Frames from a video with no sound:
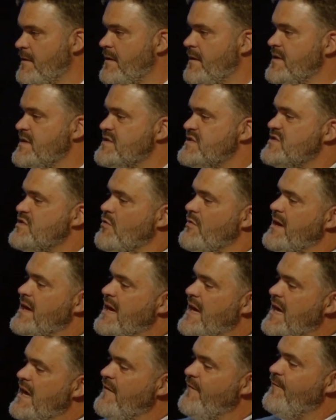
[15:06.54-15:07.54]
So
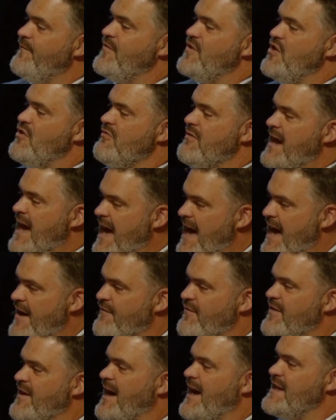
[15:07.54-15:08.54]
if you
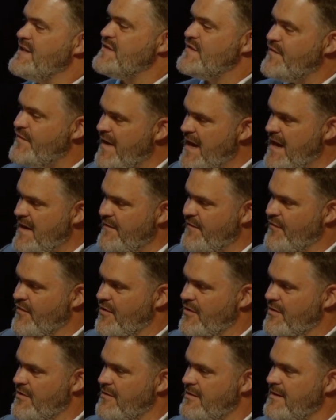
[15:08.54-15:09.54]
have God's
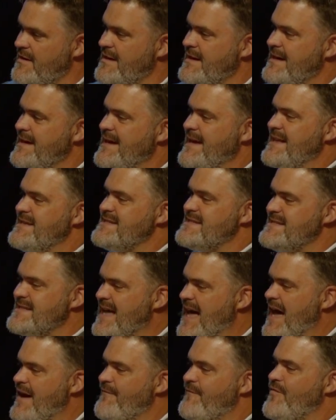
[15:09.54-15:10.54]
favor, it's
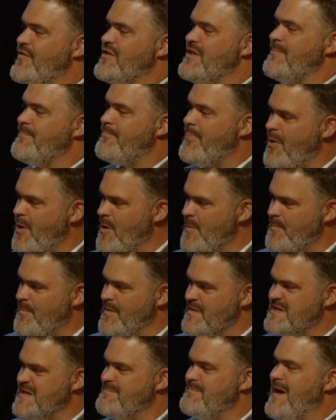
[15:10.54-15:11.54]
not for the
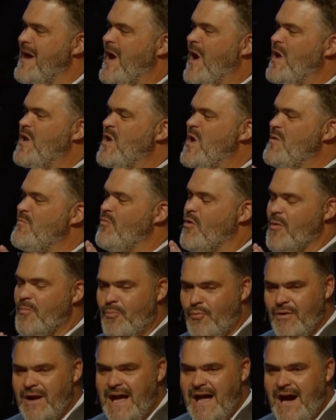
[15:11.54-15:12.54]
purpose of making you more
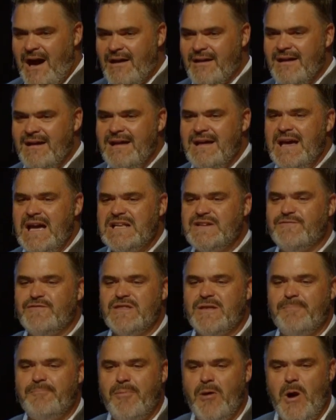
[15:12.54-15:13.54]
proud. It's for
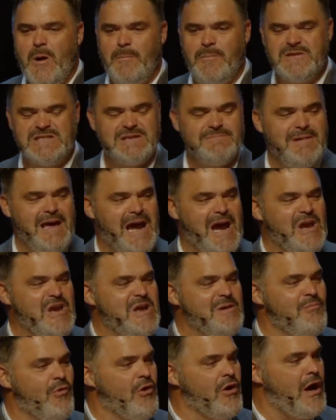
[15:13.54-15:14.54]
the purpose of making
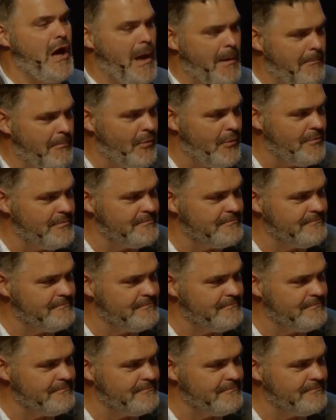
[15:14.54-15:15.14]
you more humble.